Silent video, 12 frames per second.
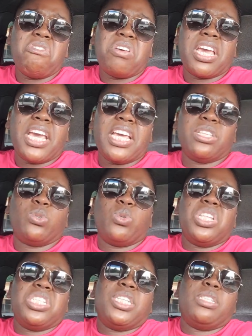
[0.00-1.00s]
okay, so
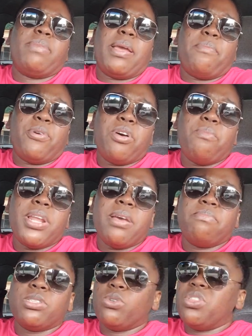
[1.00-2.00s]
this is my
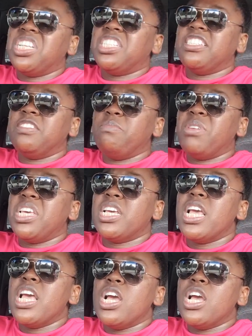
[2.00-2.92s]
problem, so this is me?